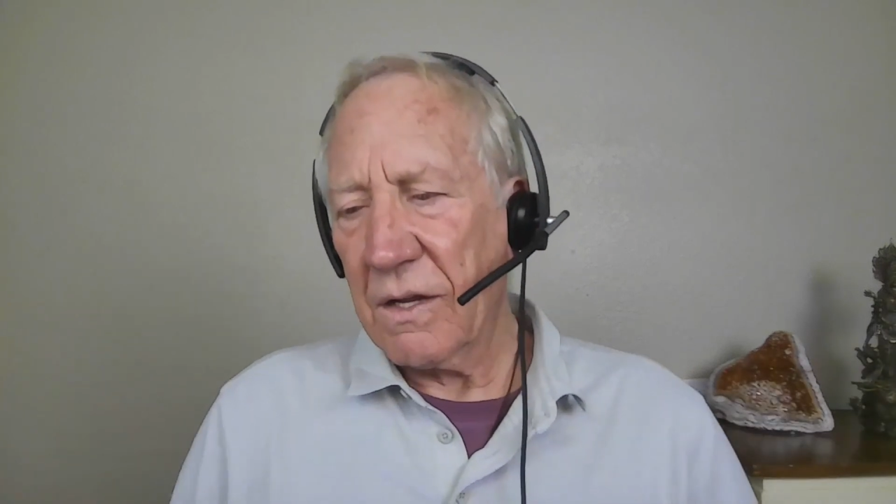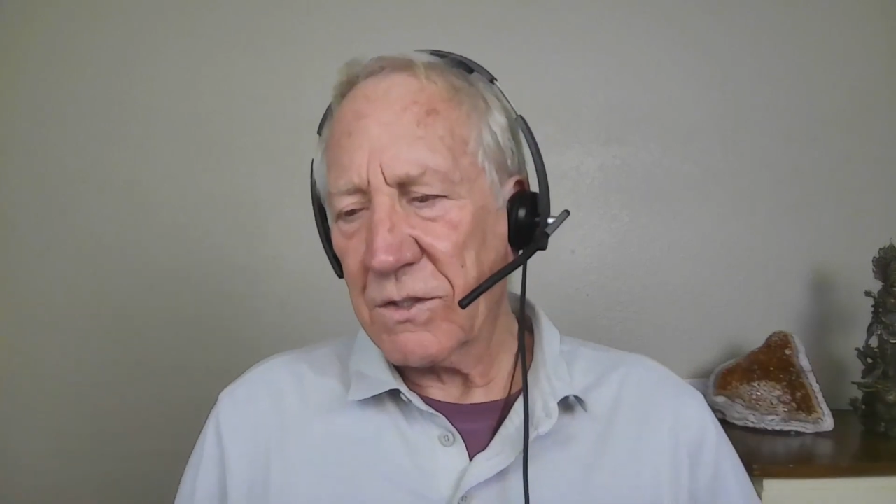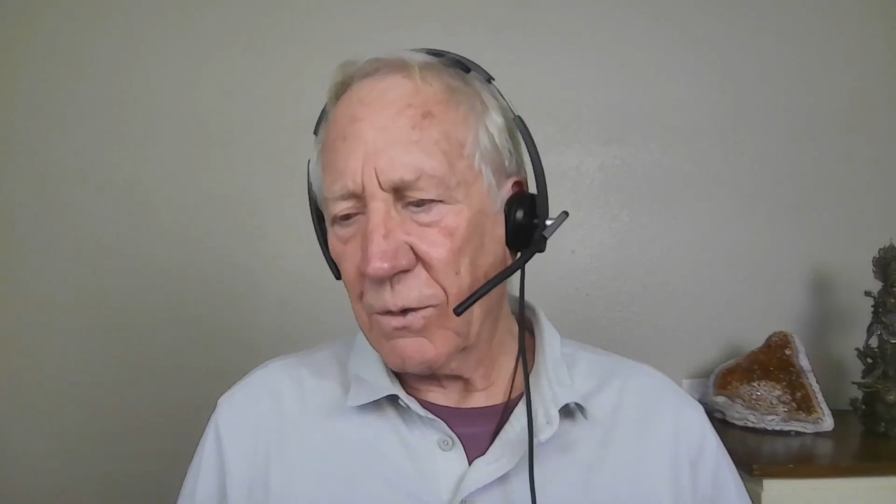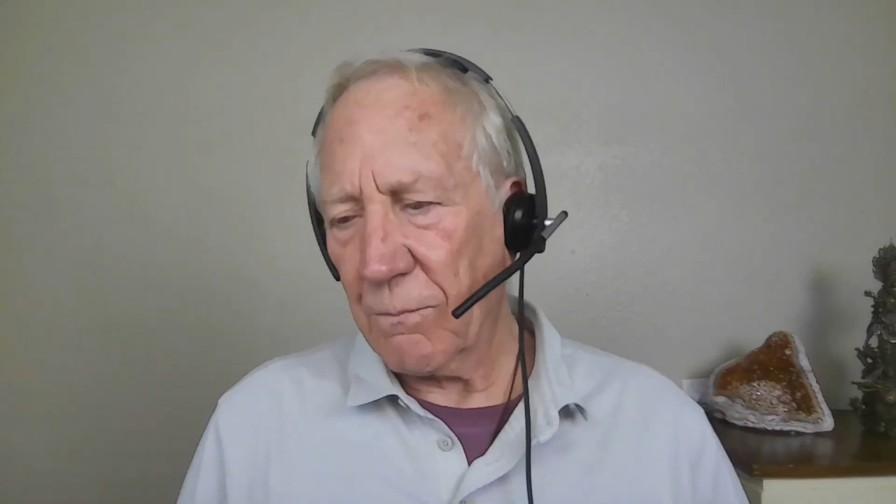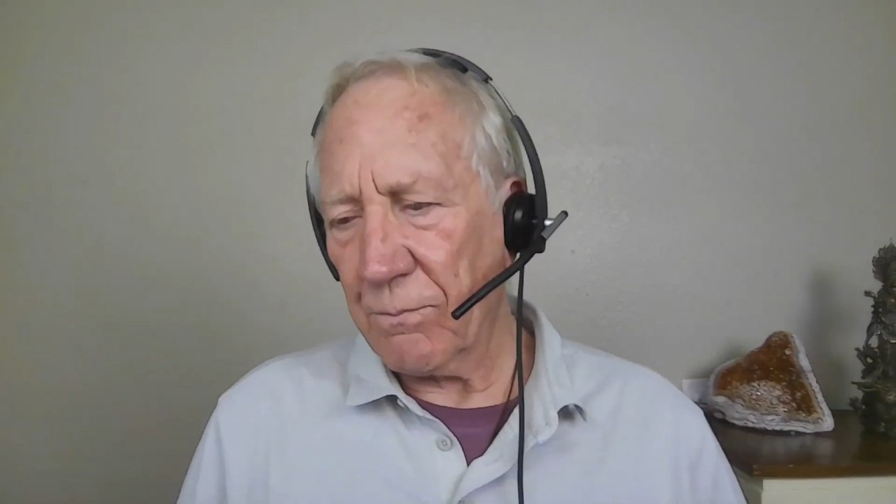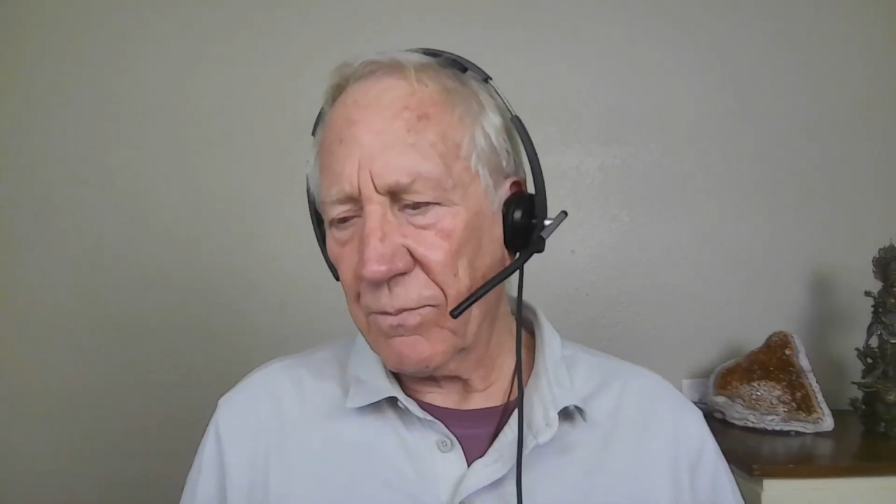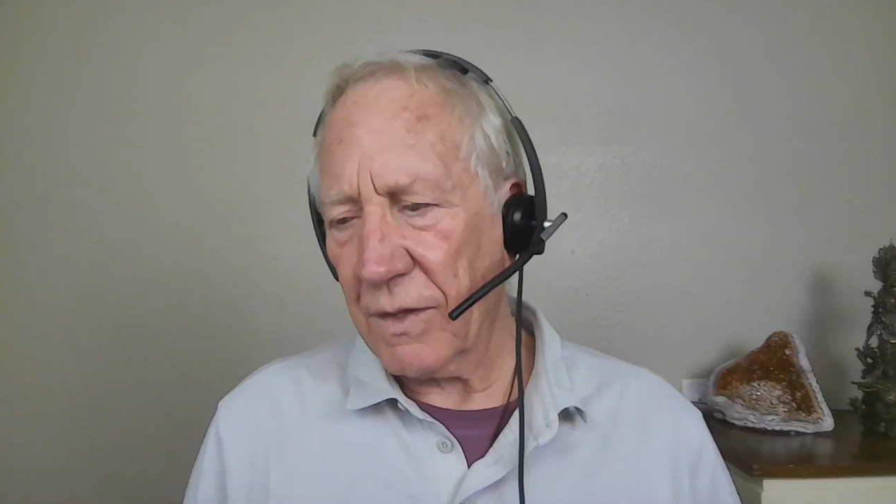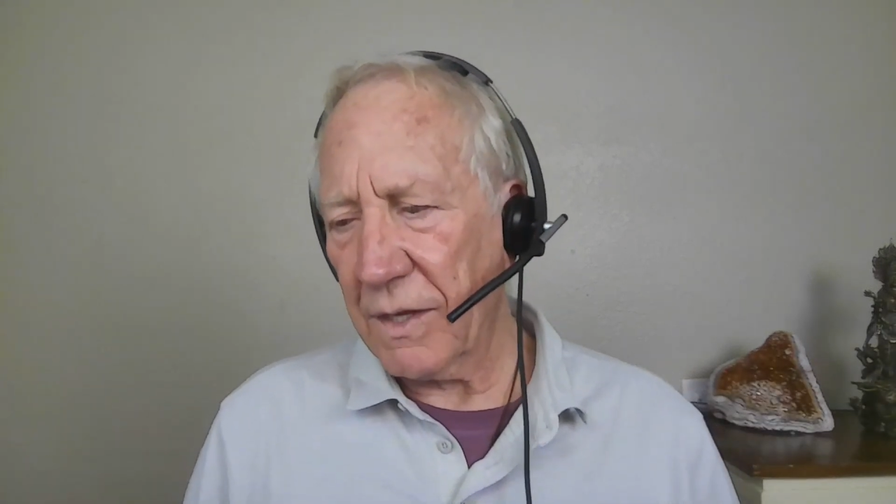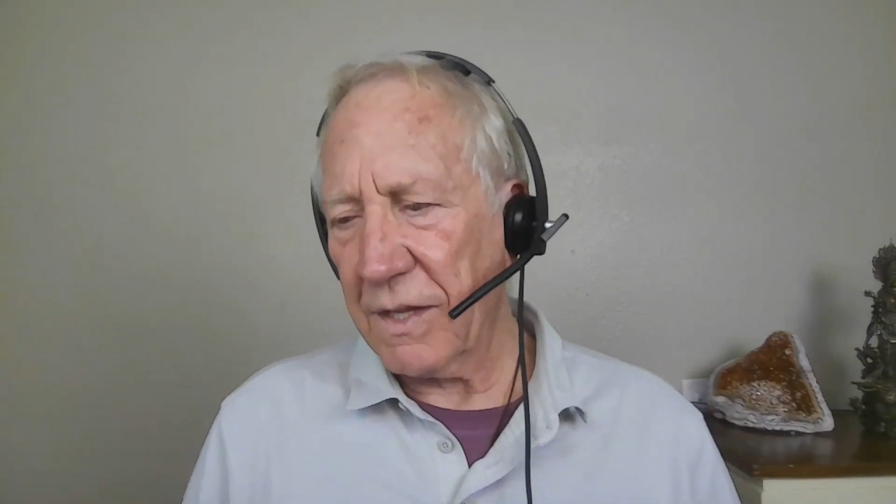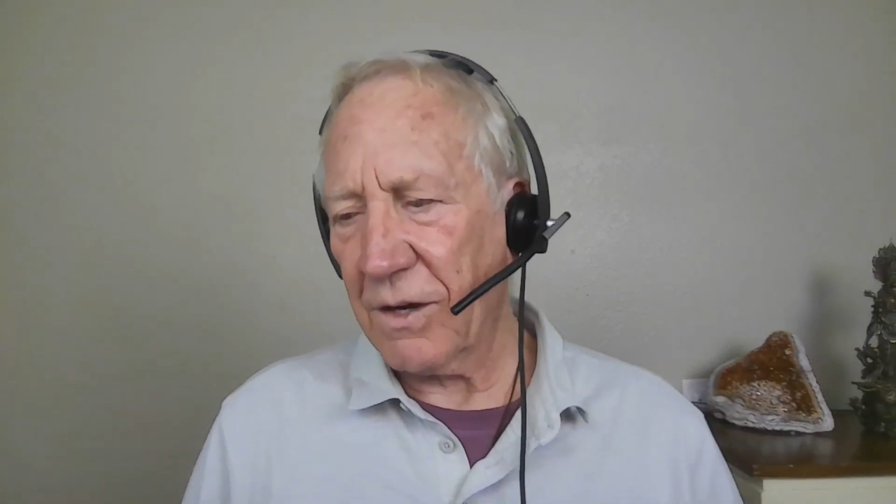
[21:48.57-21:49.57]
So
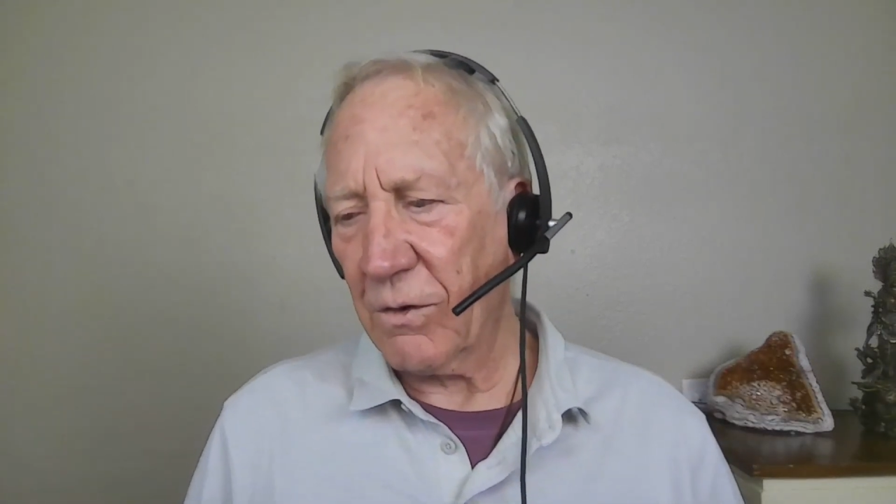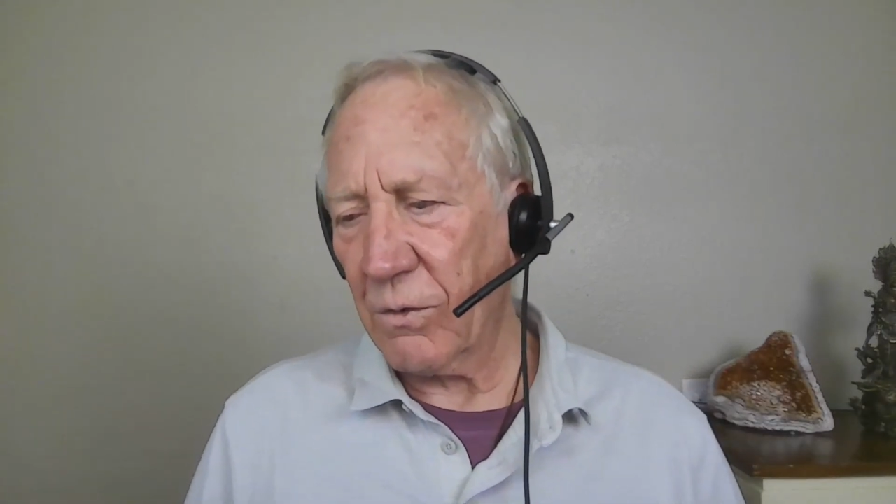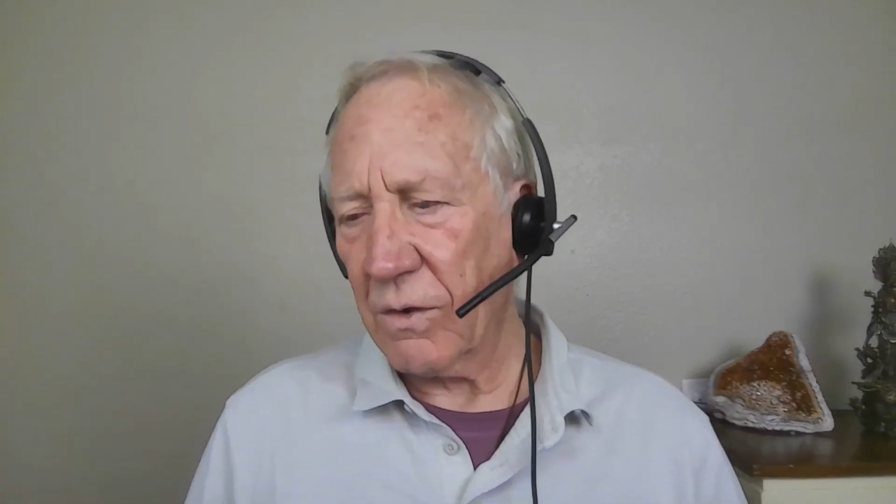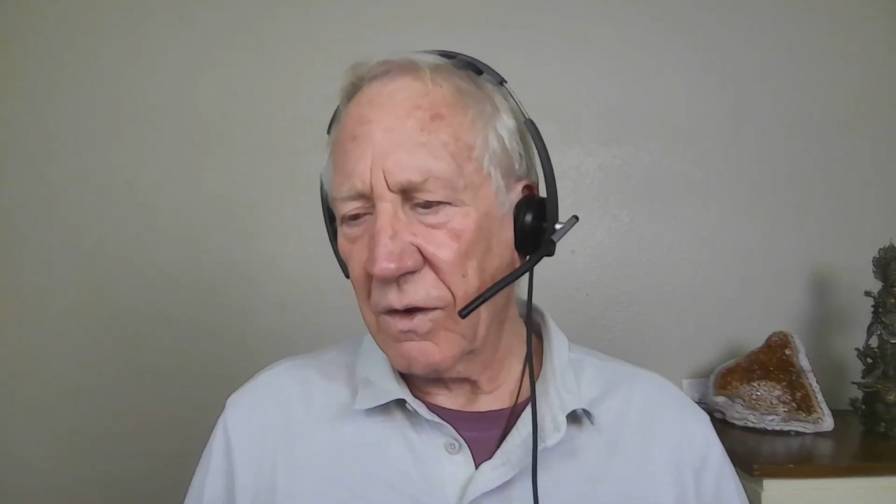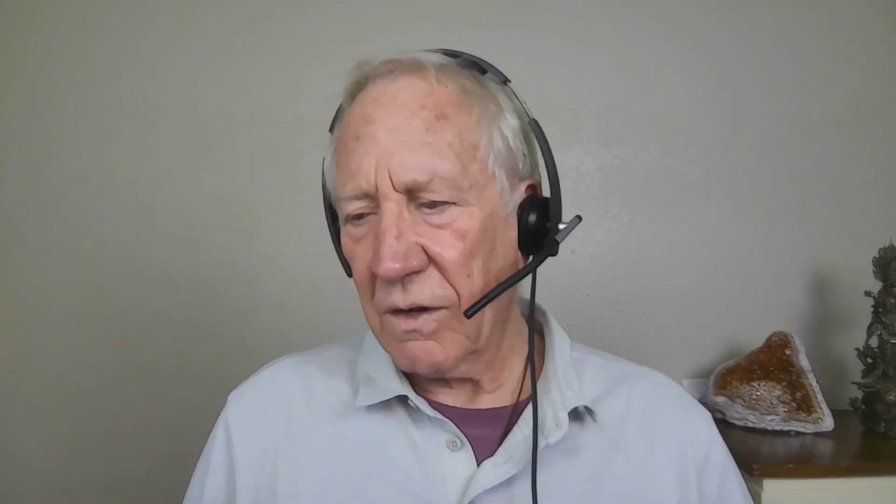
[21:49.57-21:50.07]
anyhow,